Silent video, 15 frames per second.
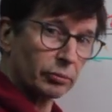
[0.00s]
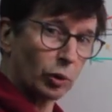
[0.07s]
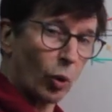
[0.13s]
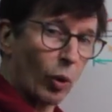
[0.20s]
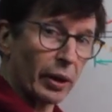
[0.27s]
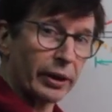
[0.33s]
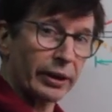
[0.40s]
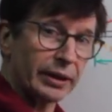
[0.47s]

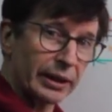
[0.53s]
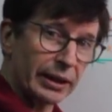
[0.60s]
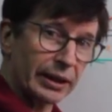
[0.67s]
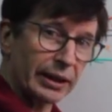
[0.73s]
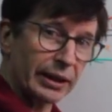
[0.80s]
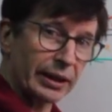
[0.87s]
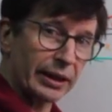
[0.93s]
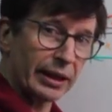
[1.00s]
quantity
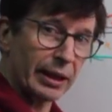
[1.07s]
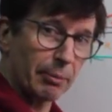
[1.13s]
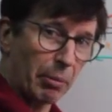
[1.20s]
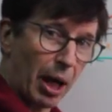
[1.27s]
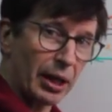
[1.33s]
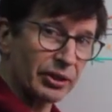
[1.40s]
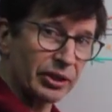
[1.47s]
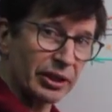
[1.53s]
in the
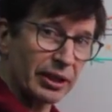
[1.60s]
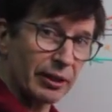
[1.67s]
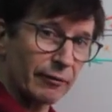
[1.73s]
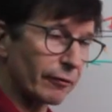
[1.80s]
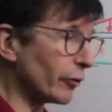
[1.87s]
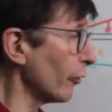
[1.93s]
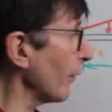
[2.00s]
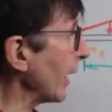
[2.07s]

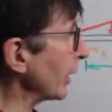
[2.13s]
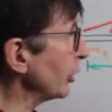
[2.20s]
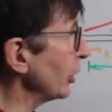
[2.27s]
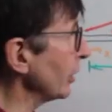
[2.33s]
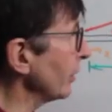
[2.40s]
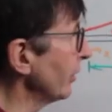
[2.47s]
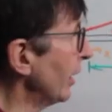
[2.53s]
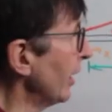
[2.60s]
positive
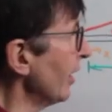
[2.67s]
direction,